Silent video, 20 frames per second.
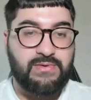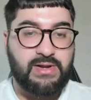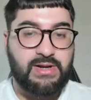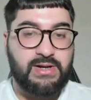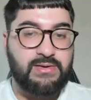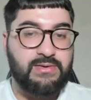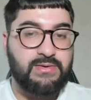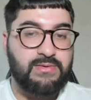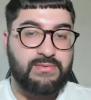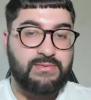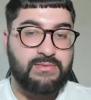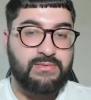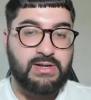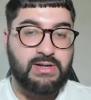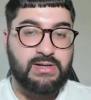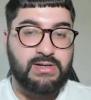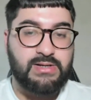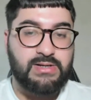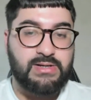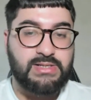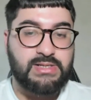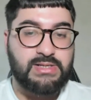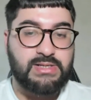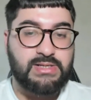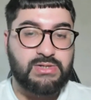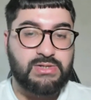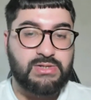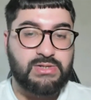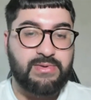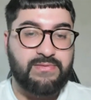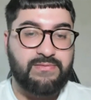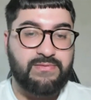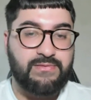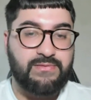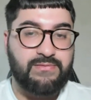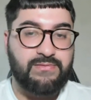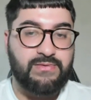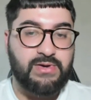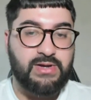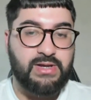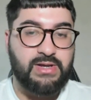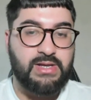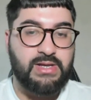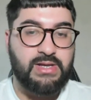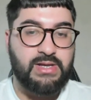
And we got this should be a fun fight.